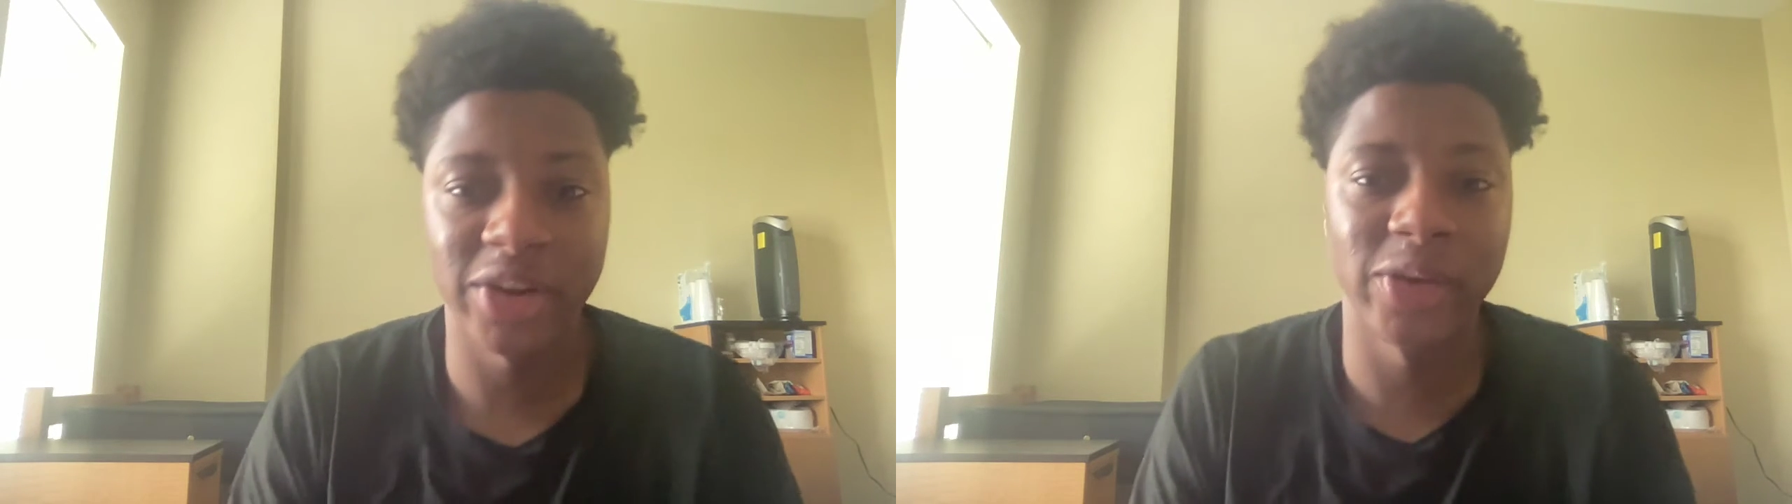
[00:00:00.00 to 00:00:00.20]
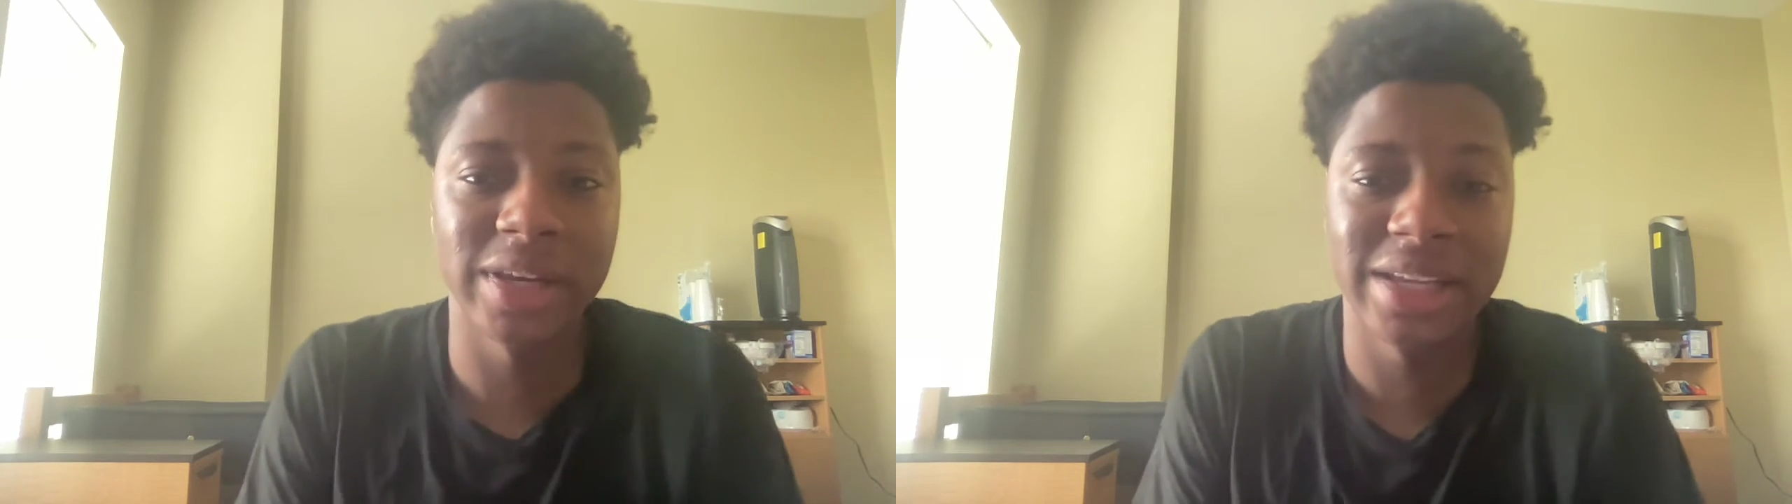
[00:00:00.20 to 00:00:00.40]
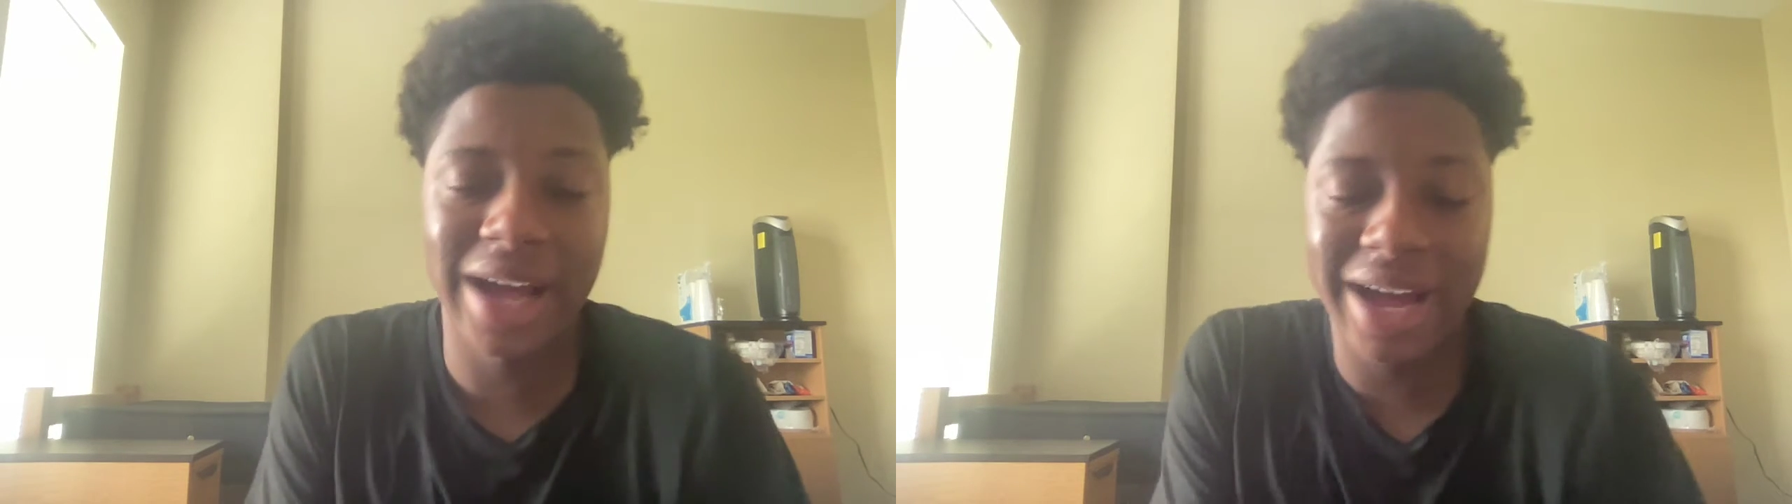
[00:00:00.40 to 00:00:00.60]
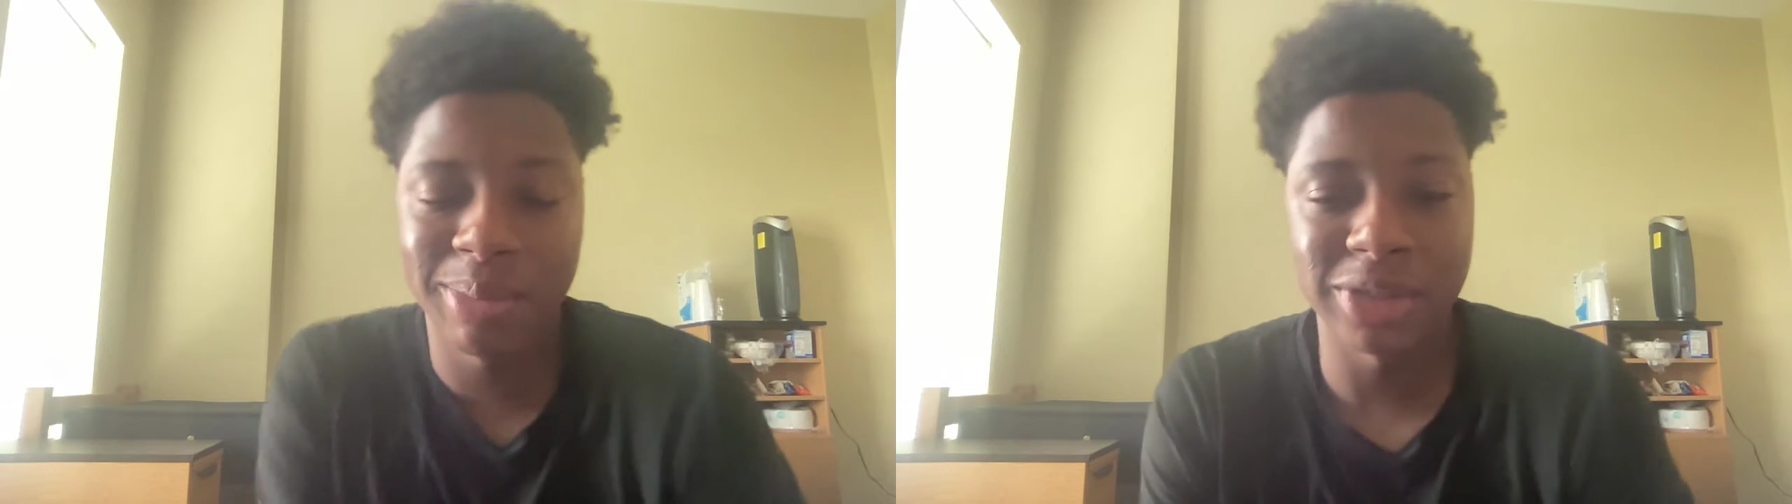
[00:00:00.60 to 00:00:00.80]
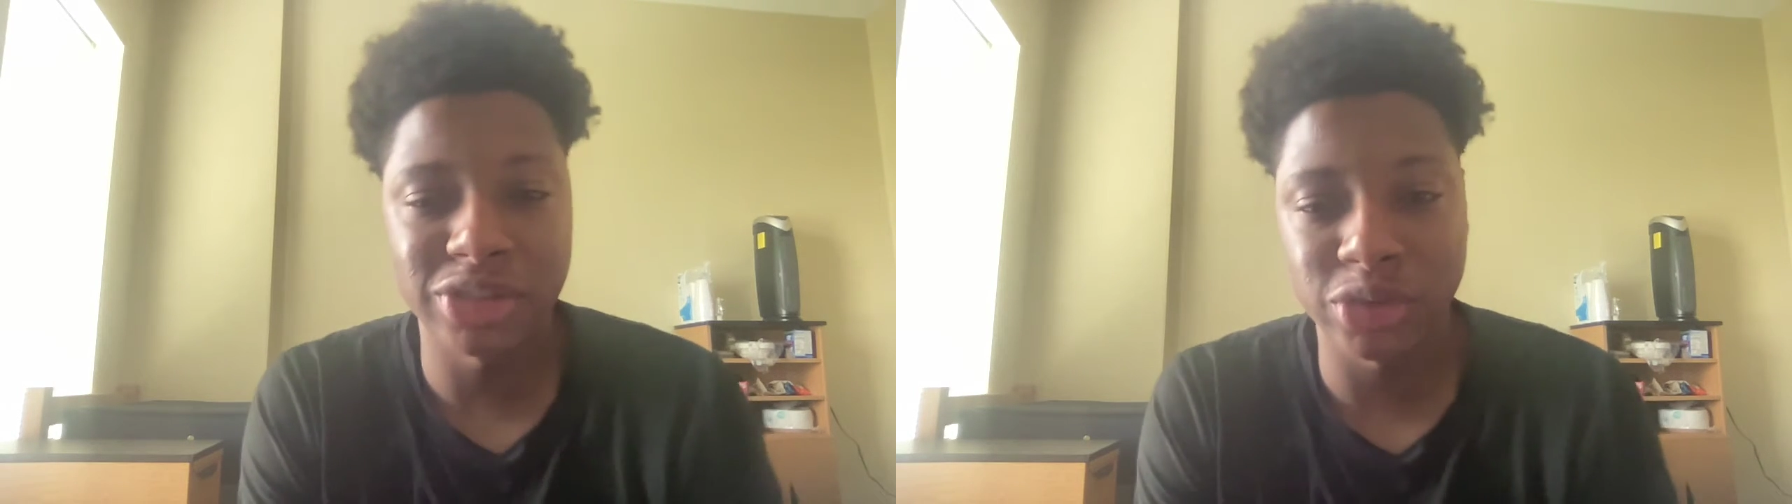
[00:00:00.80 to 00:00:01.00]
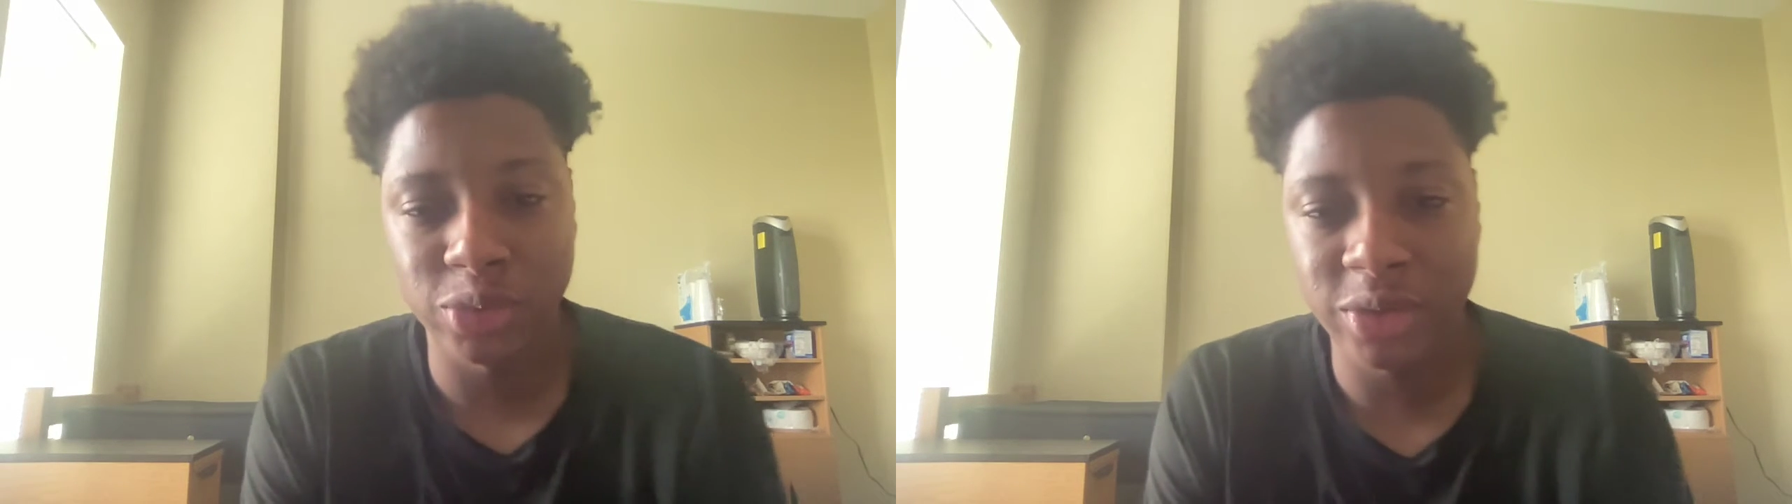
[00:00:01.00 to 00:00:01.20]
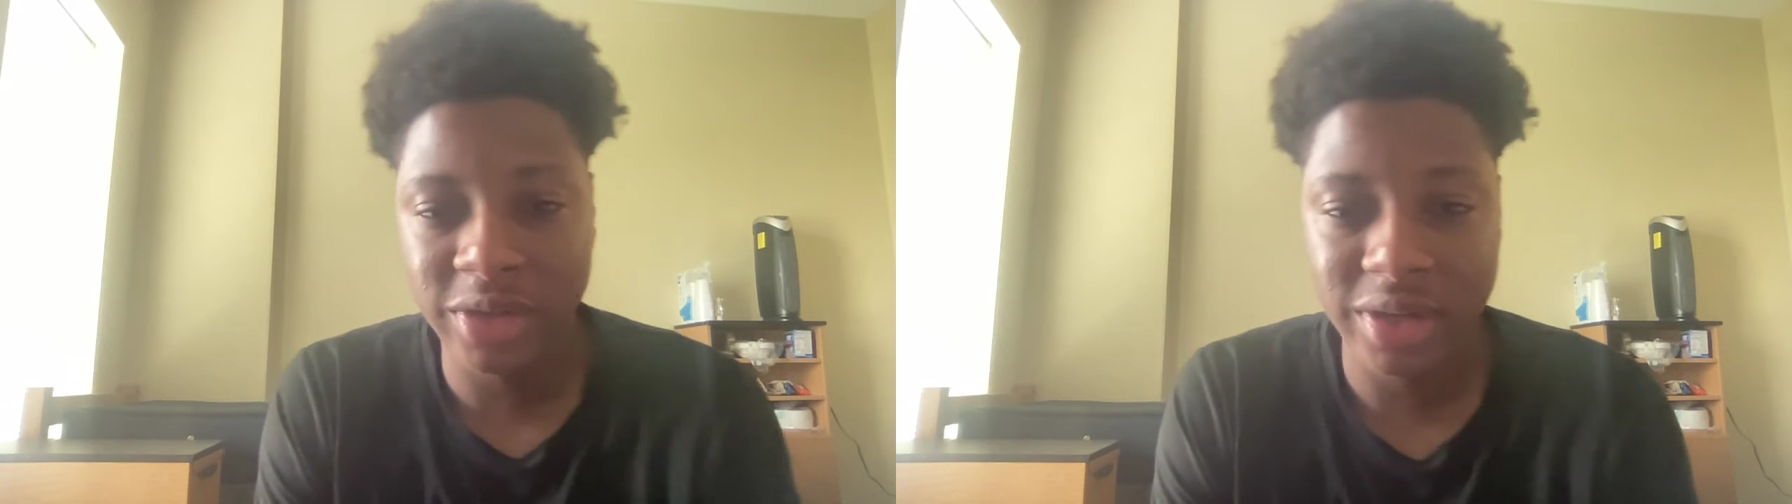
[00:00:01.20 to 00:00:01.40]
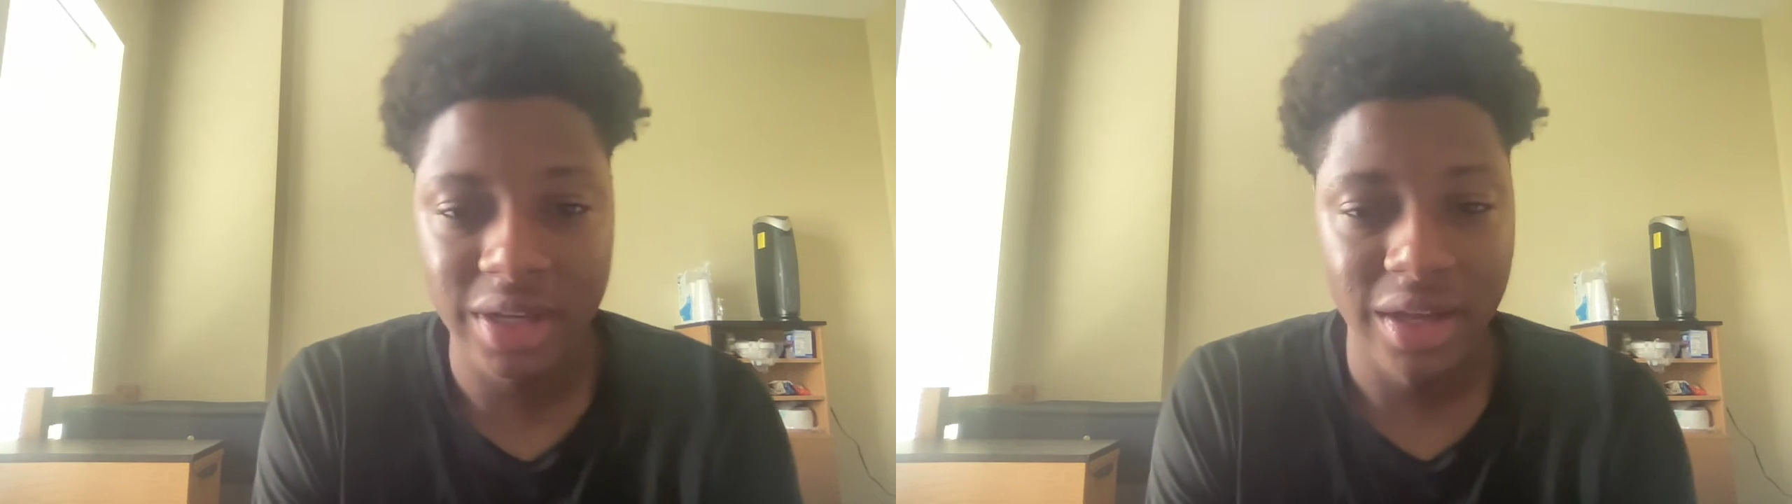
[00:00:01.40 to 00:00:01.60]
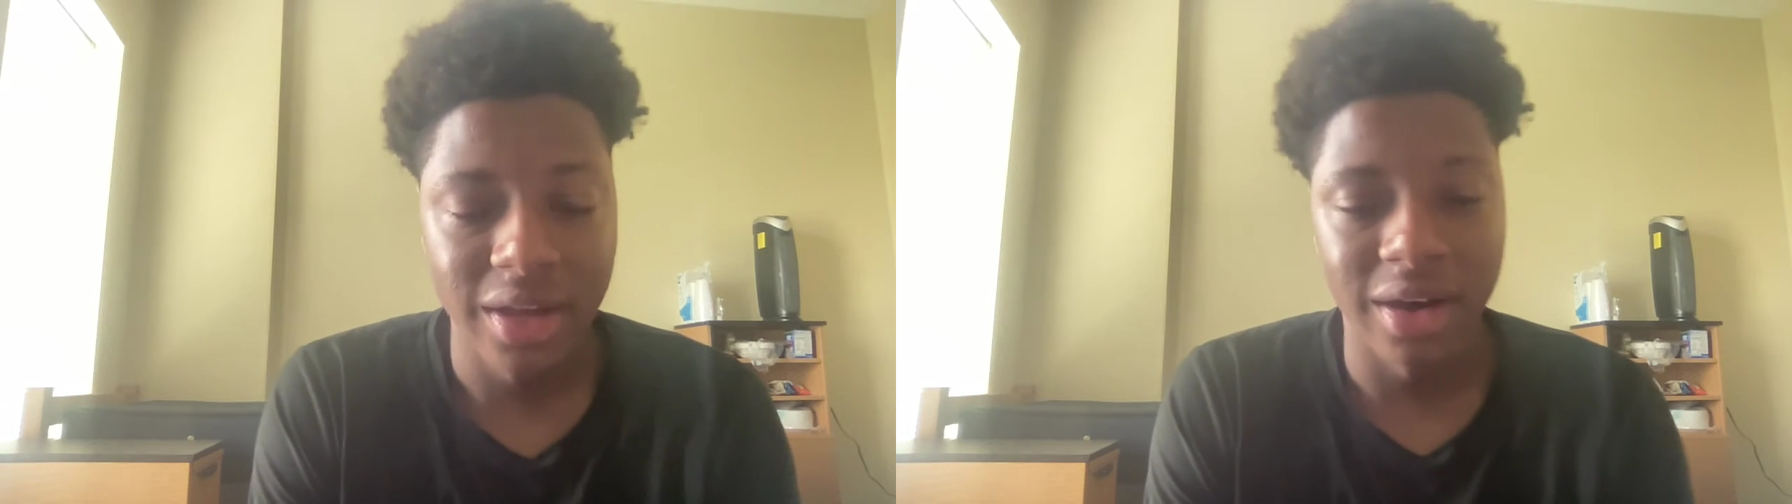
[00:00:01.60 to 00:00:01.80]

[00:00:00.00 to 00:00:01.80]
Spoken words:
Currently, I'm a junior.